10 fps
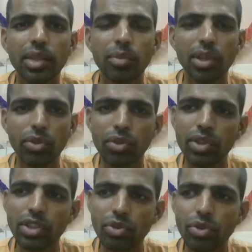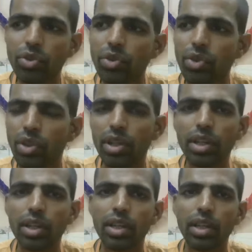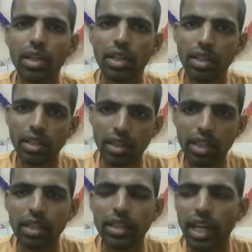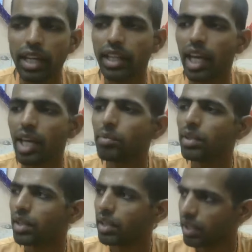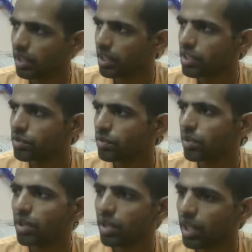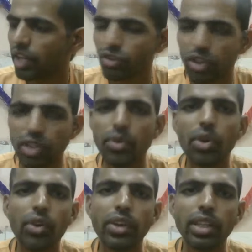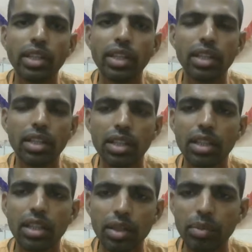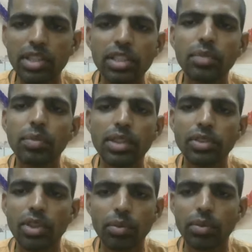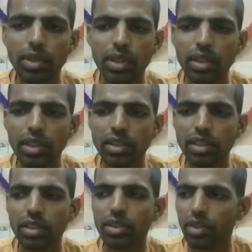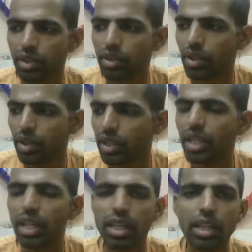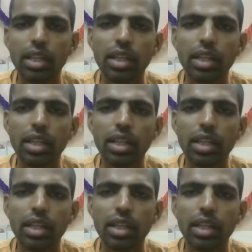But Guru is Guru till that time he is actually following the principles of real